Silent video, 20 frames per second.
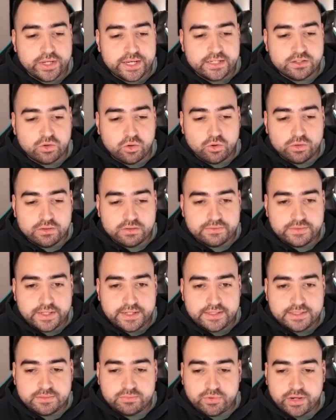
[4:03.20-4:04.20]
in all of
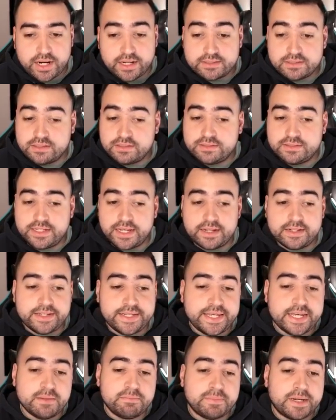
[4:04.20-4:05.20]
these browsers down
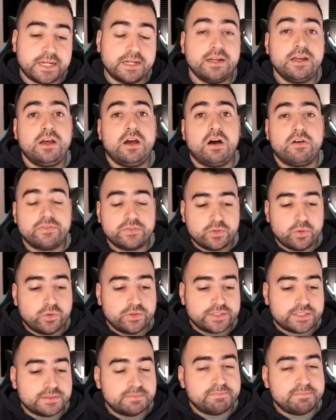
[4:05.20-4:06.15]
here, but of course,